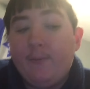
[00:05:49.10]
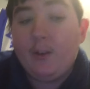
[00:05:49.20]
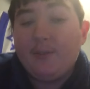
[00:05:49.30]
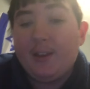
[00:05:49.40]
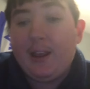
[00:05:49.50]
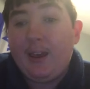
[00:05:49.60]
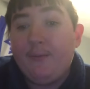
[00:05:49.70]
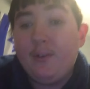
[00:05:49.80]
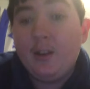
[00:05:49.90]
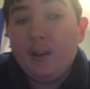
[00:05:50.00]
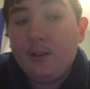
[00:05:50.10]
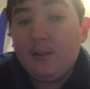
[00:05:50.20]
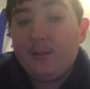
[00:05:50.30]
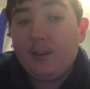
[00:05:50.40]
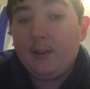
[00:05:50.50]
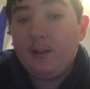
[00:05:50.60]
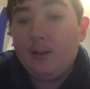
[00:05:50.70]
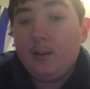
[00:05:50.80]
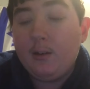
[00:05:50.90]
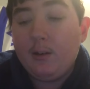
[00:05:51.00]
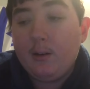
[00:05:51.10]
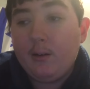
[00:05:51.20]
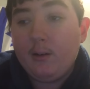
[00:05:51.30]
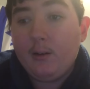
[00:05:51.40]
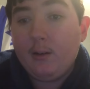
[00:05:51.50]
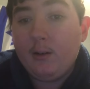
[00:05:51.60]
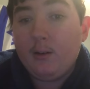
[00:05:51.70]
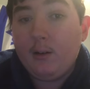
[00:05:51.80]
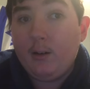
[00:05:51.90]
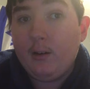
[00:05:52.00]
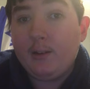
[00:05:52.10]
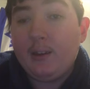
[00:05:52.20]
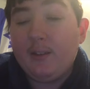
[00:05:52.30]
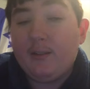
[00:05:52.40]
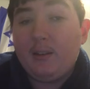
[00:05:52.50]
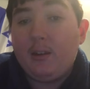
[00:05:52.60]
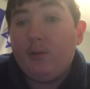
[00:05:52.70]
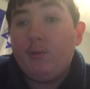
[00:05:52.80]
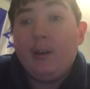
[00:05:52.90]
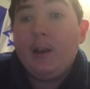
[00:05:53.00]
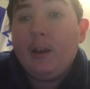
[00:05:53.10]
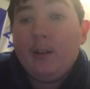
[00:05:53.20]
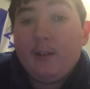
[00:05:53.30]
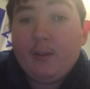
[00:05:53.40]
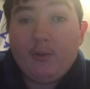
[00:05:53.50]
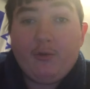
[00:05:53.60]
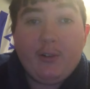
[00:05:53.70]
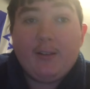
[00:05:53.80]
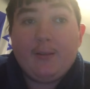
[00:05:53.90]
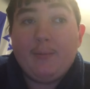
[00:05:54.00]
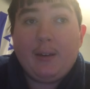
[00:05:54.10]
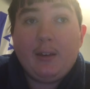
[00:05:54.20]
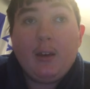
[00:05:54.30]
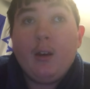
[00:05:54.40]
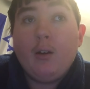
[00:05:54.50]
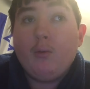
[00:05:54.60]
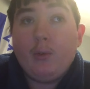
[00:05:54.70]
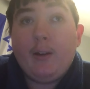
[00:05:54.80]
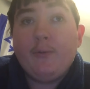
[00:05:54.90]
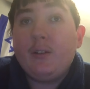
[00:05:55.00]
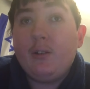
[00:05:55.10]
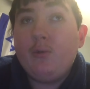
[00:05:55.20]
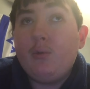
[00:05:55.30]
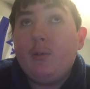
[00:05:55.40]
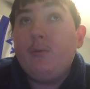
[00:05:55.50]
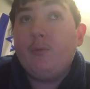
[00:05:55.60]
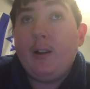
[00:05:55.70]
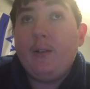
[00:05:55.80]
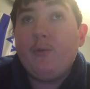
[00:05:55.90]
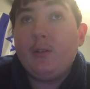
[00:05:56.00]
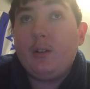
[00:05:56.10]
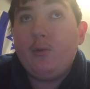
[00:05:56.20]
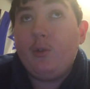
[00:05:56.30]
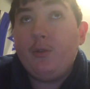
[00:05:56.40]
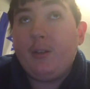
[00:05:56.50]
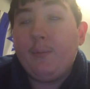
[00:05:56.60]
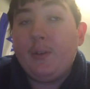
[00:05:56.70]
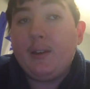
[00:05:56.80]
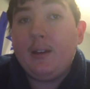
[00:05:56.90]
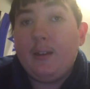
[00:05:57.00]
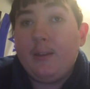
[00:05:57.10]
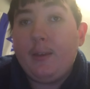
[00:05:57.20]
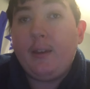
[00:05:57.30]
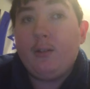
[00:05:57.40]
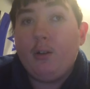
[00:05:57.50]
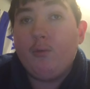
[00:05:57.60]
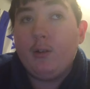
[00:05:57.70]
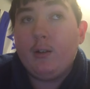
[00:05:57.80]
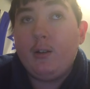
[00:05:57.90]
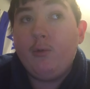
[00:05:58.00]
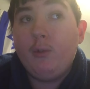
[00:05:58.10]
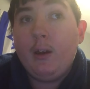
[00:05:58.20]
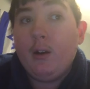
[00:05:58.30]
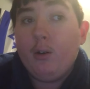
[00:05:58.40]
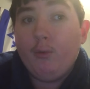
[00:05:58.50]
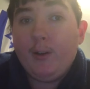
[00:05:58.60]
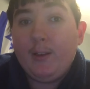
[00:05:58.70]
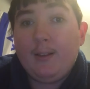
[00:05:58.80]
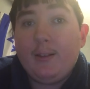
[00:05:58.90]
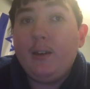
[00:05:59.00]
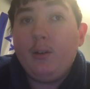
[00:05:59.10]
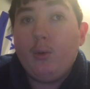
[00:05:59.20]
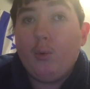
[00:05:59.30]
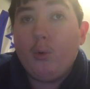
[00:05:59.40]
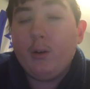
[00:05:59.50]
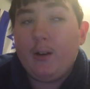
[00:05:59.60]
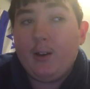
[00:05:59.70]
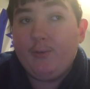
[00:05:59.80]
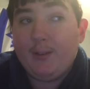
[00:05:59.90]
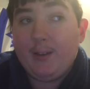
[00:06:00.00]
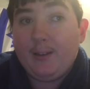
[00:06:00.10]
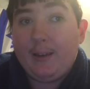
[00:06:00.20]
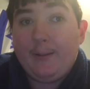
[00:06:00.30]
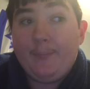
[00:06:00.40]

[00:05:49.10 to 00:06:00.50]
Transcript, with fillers: those that have sinned against you. So trust me, whenever you whenever you do something that you don't want to do, willingly or unwillingly,